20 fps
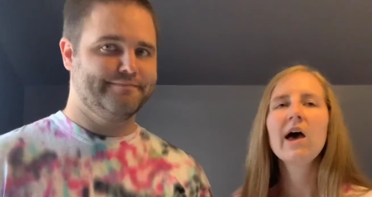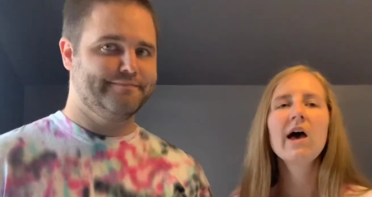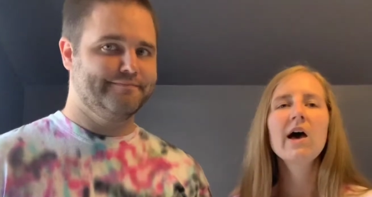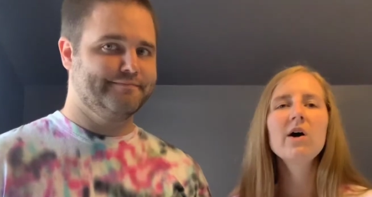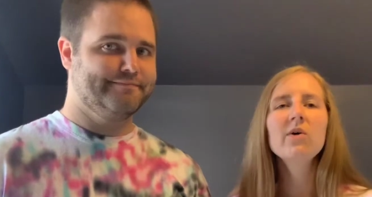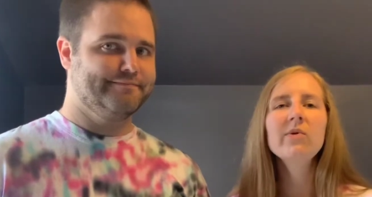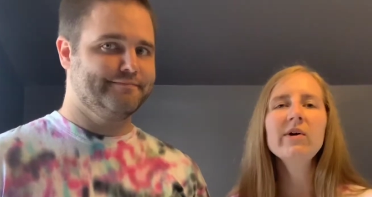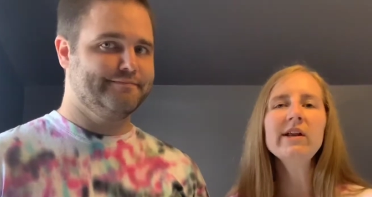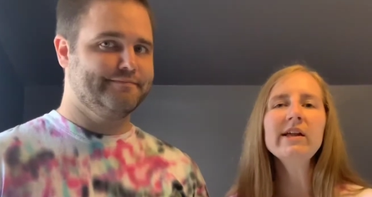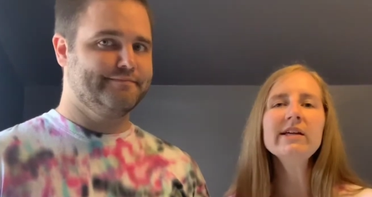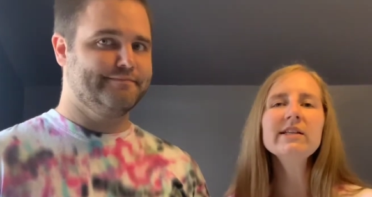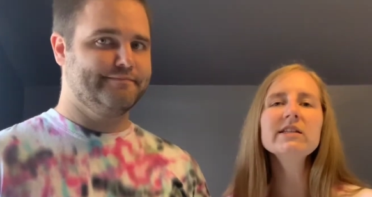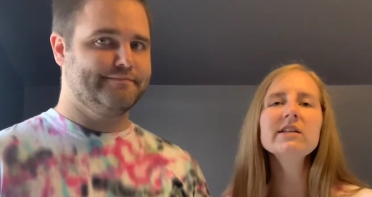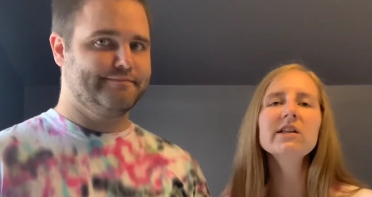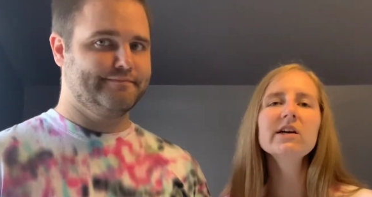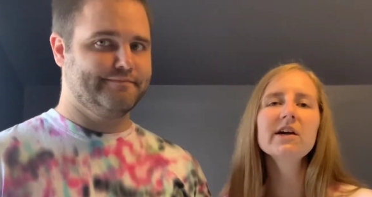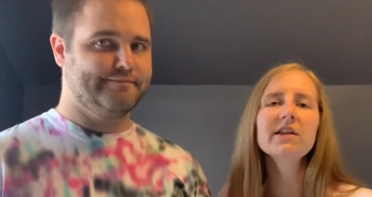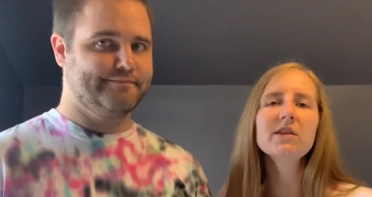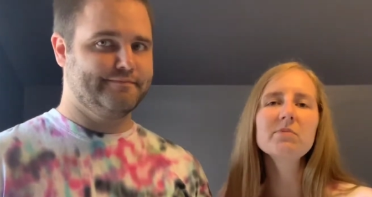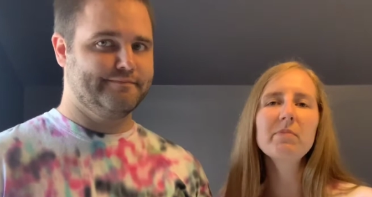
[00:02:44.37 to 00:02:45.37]
Speaker 1: We need to
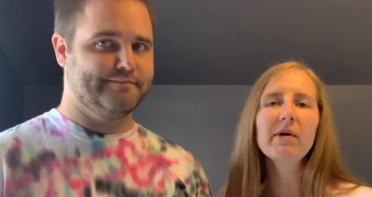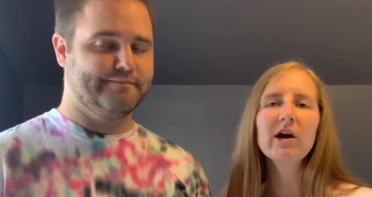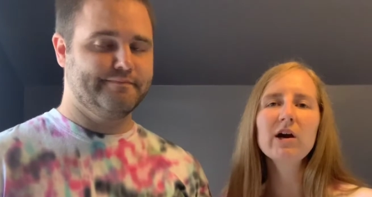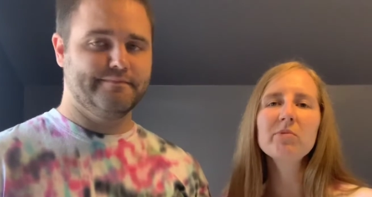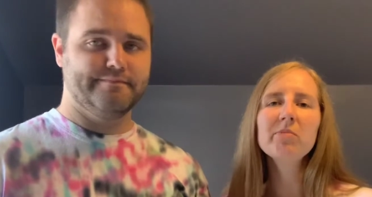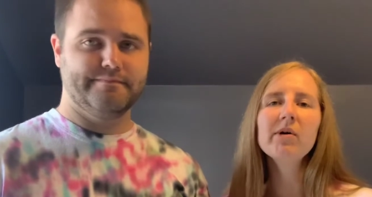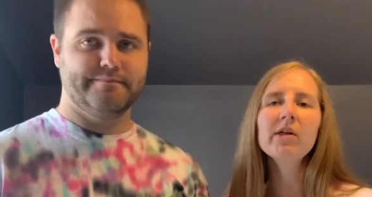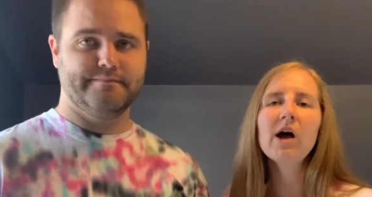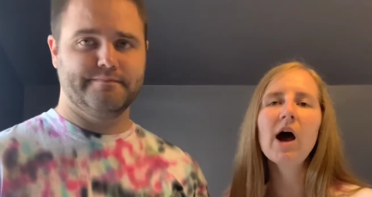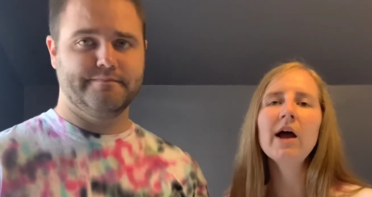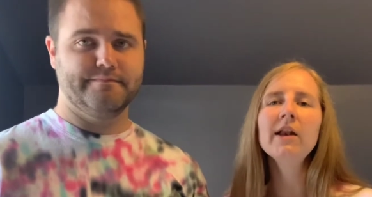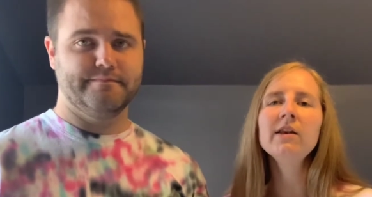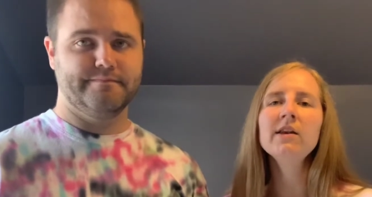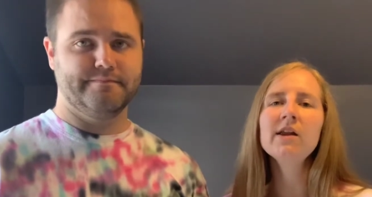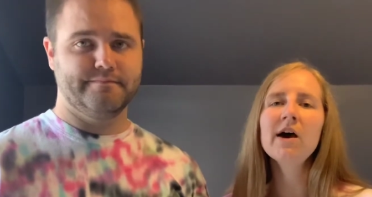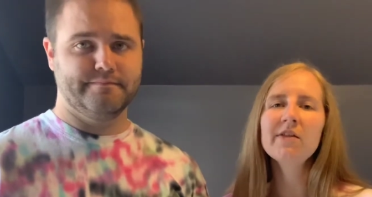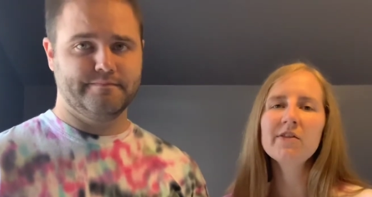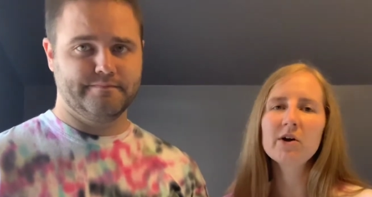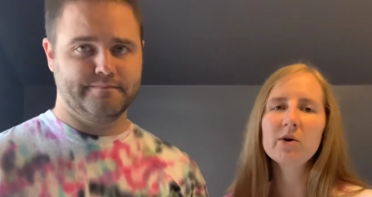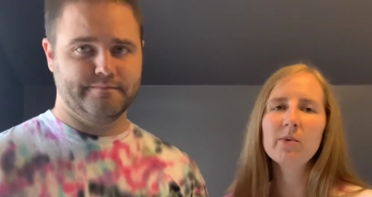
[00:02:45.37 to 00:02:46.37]
look at the parable
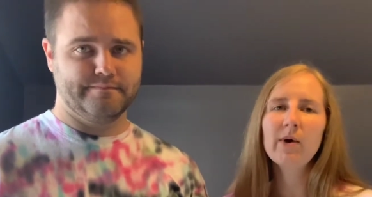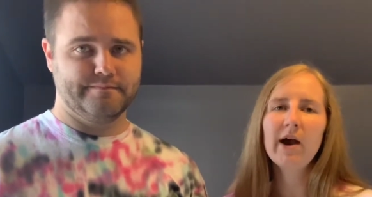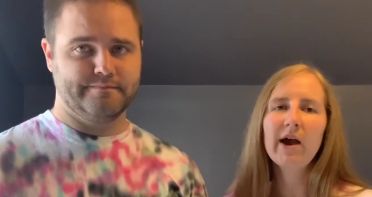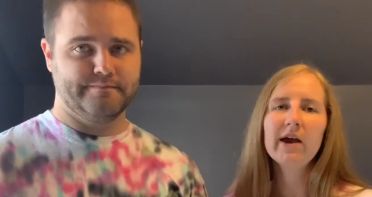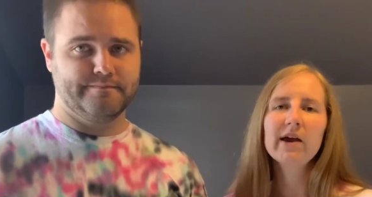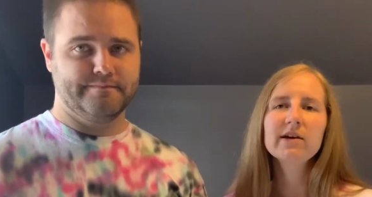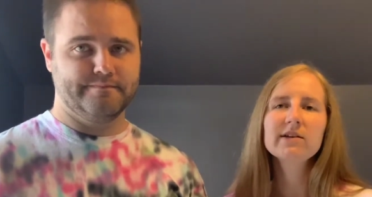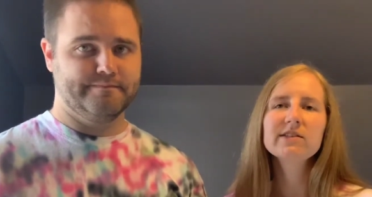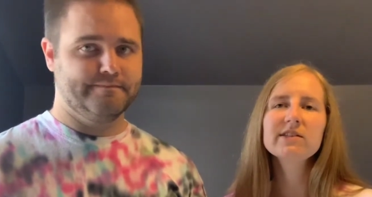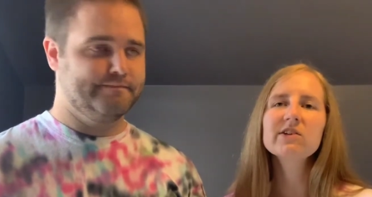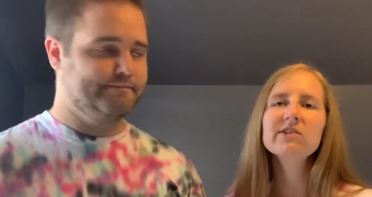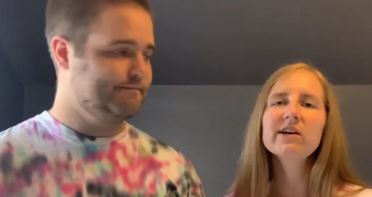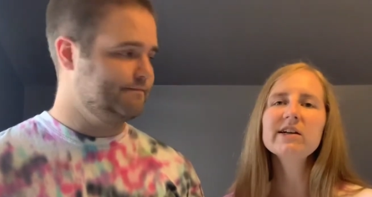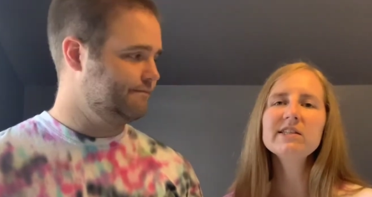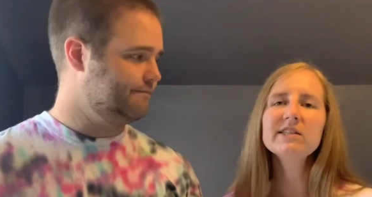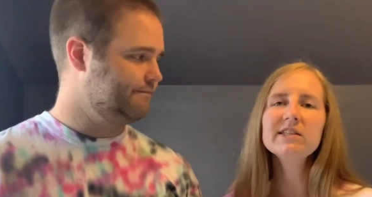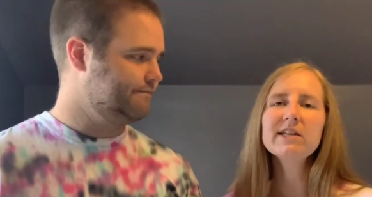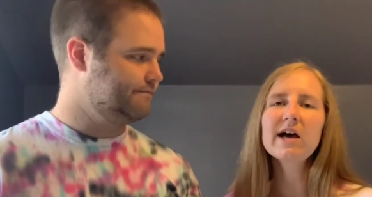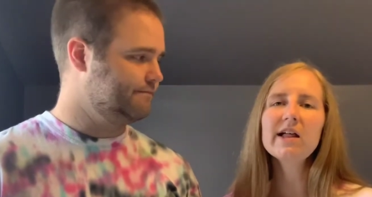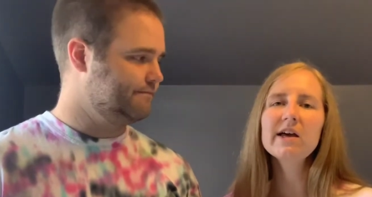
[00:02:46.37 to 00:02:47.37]
another way, so let's
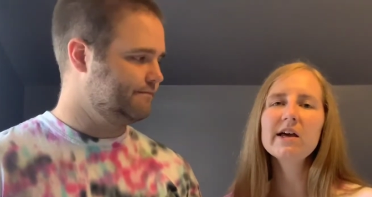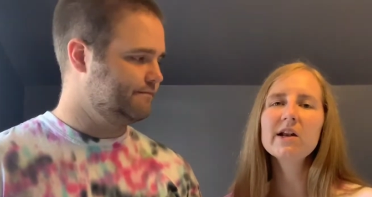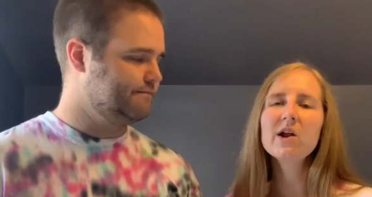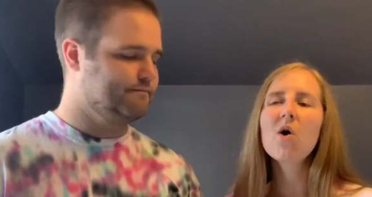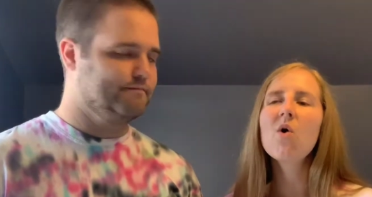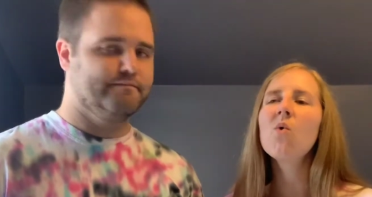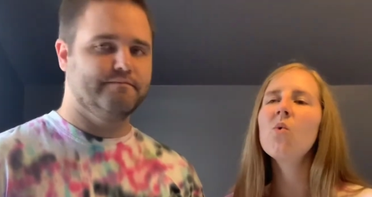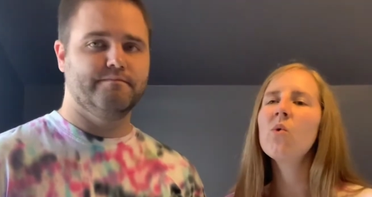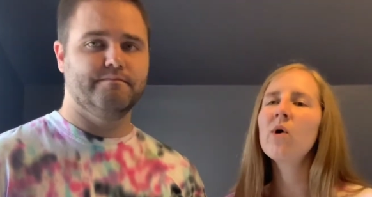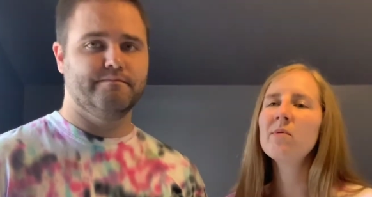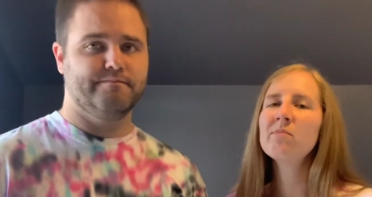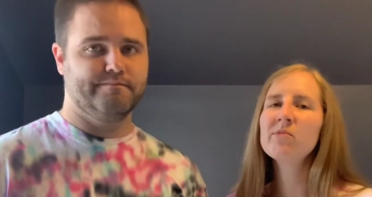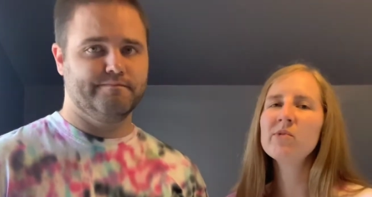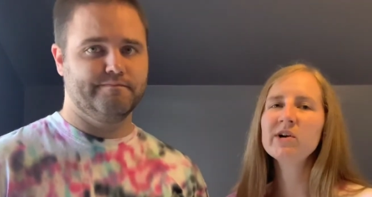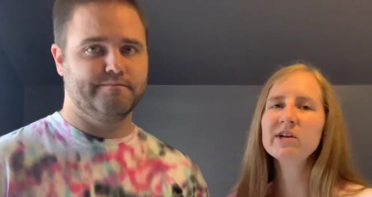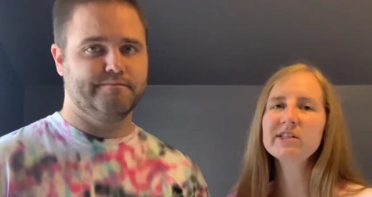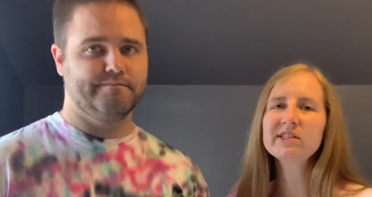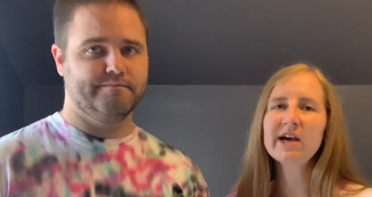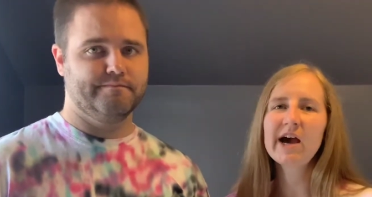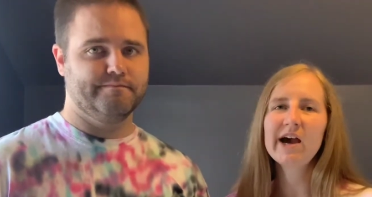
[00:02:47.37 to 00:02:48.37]
tell it one more
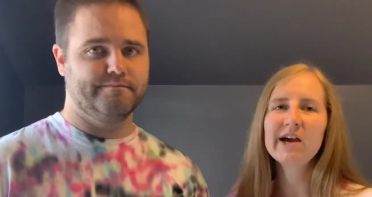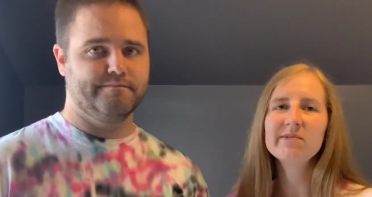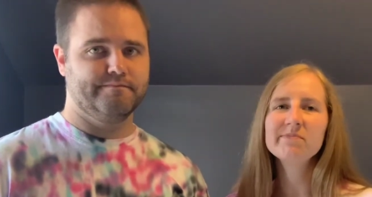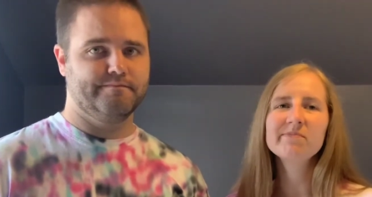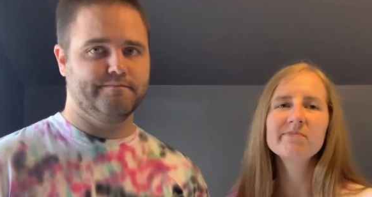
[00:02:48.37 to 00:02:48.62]
time.